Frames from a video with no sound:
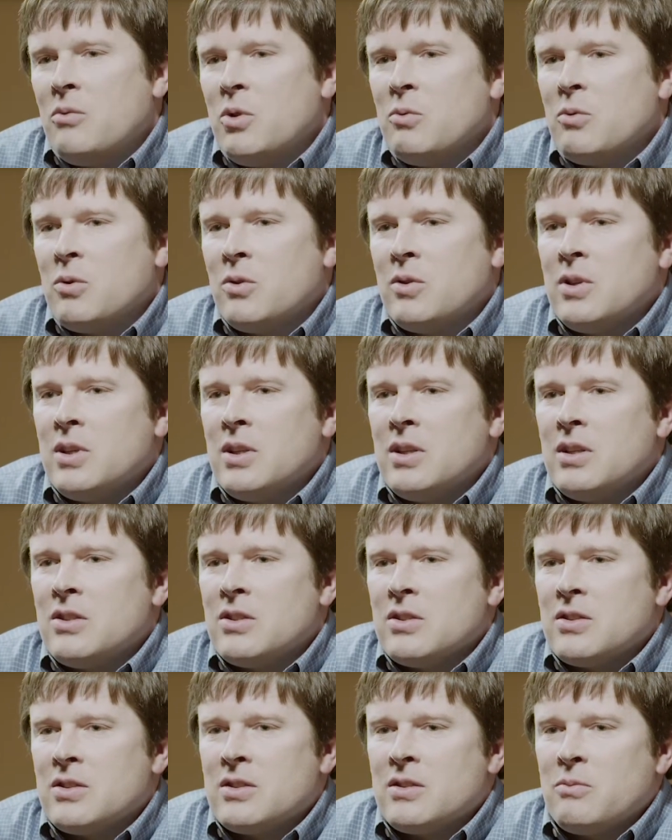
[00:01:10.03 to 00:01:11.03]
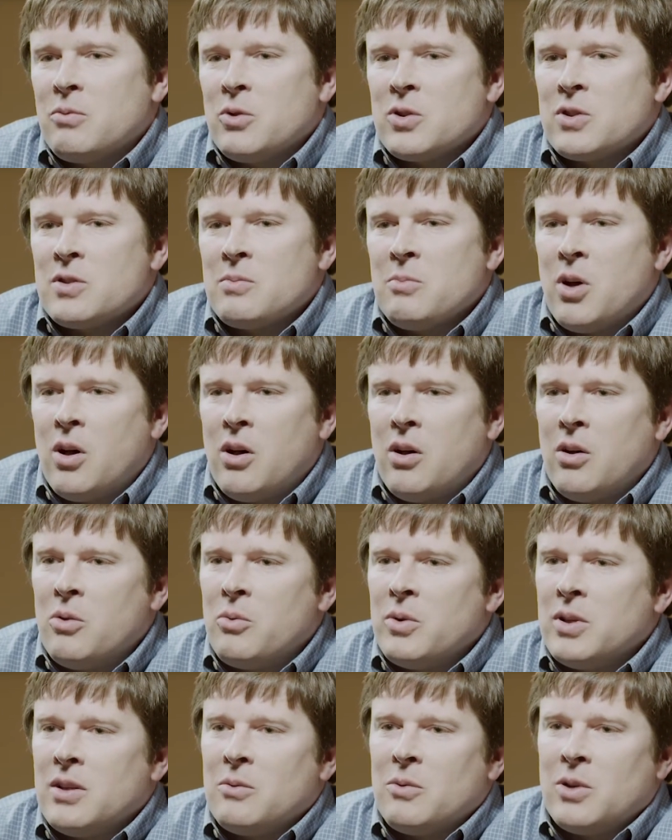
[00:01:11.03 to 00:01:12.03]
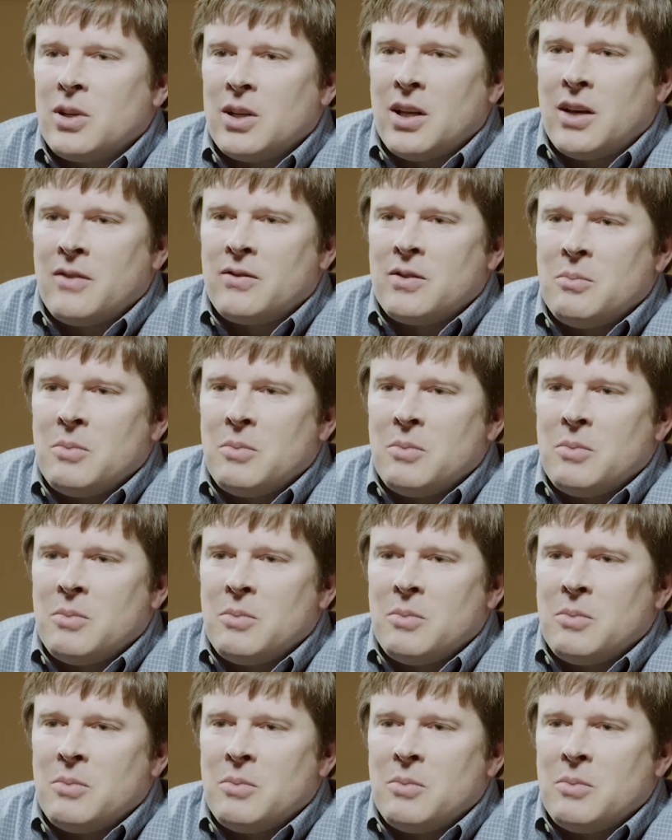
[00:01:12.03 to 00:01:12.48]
we really we're small, we didn't want to have to